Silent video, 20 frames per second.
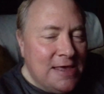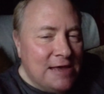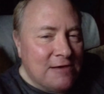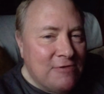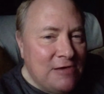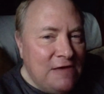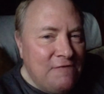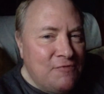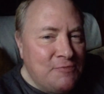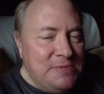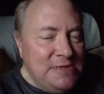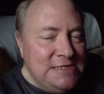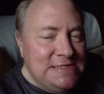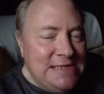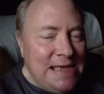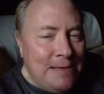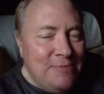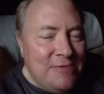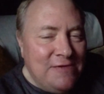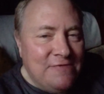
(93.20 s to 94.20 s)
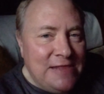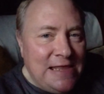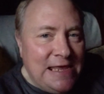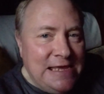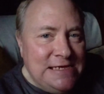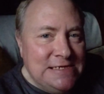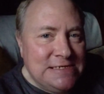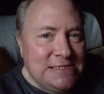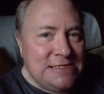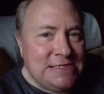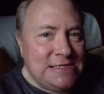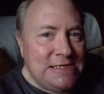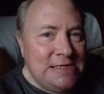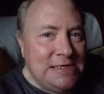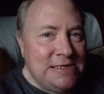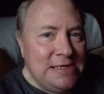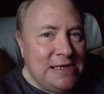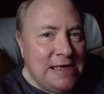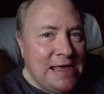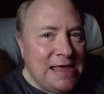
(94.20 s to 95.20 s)
I'd rather be zapped with lasers
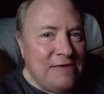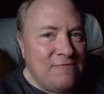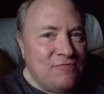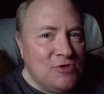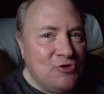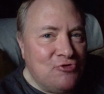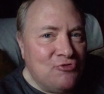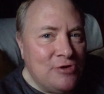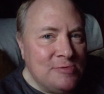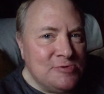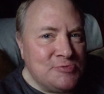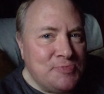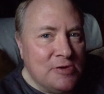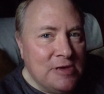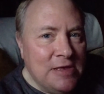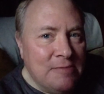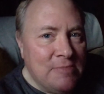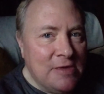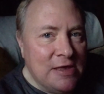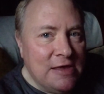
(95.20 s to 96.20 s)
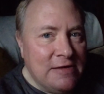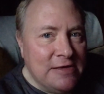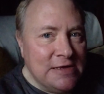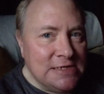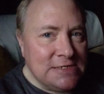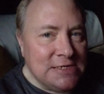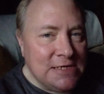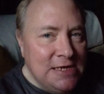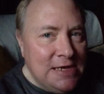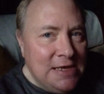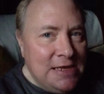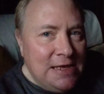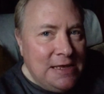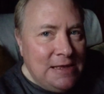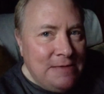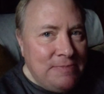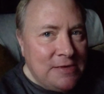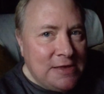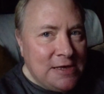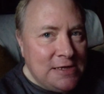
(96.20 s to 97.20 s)
than have the drops put in my eyes.
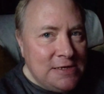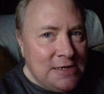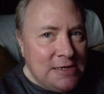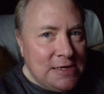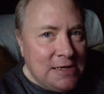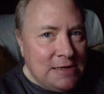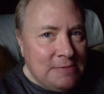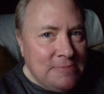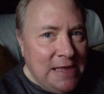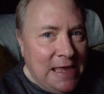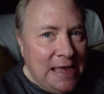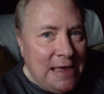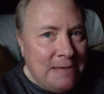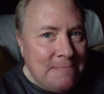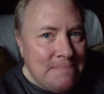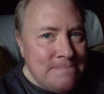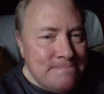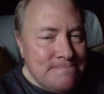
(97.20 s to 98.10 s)
But yeah,